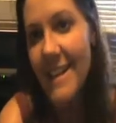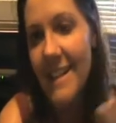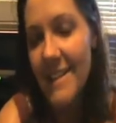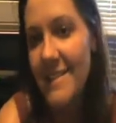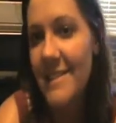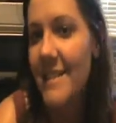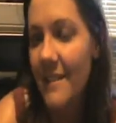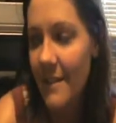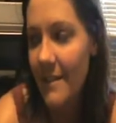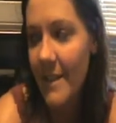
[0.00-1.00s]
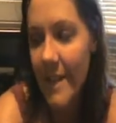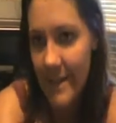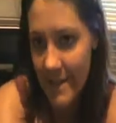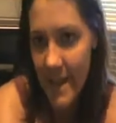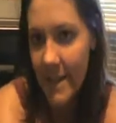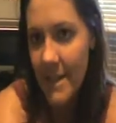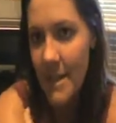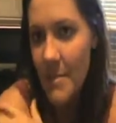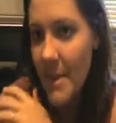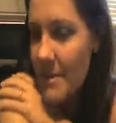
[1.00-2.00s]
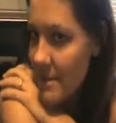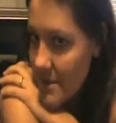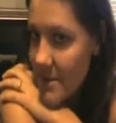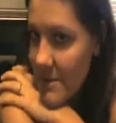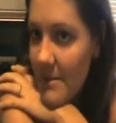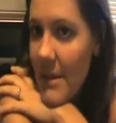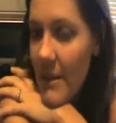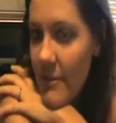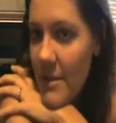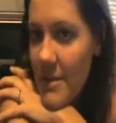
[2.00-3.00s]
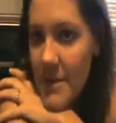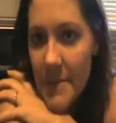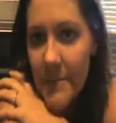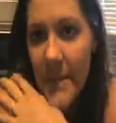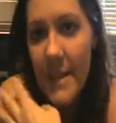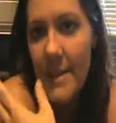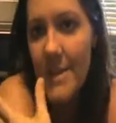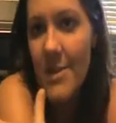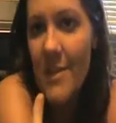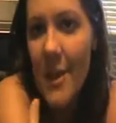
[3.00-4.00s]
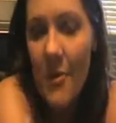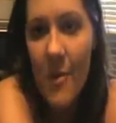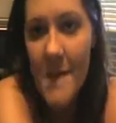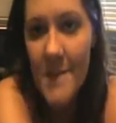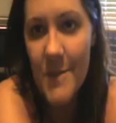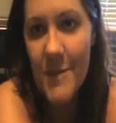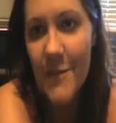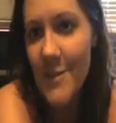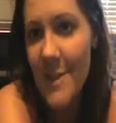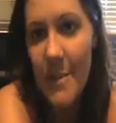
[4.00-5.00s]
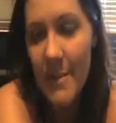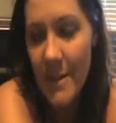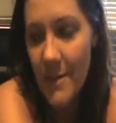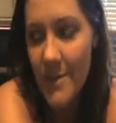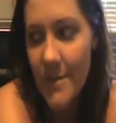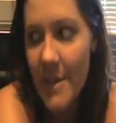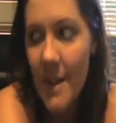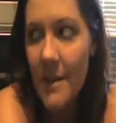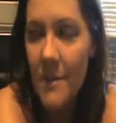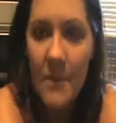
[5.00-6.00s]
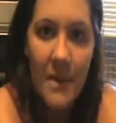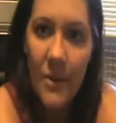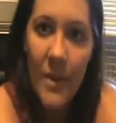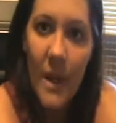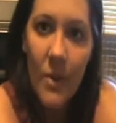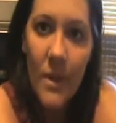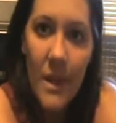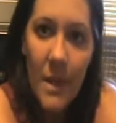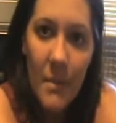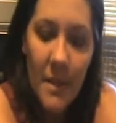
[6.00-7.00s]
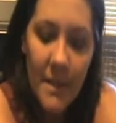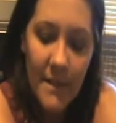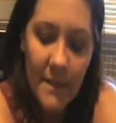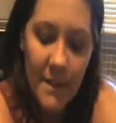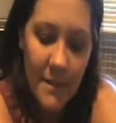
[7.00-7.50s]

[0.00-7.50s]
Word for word: and it is like on a day-to-day basis life is easier than it was those first couple of years without him and no doubt but